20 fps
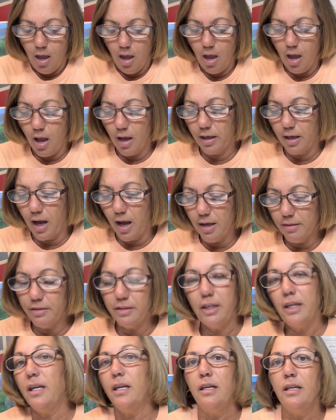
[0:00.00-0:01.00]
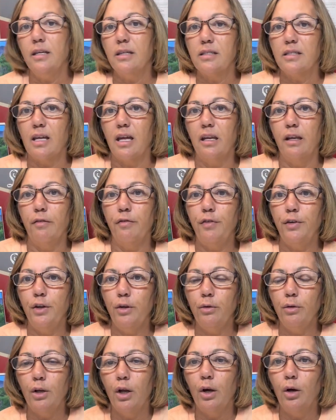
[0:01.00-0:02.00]
I got these, and if
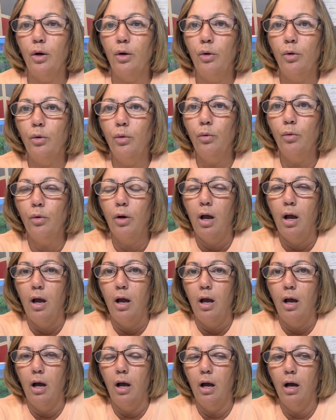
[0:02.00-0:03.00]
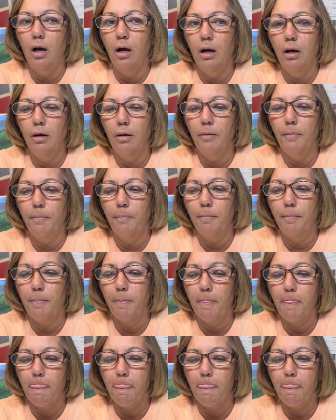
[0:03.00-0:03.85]
you know, um,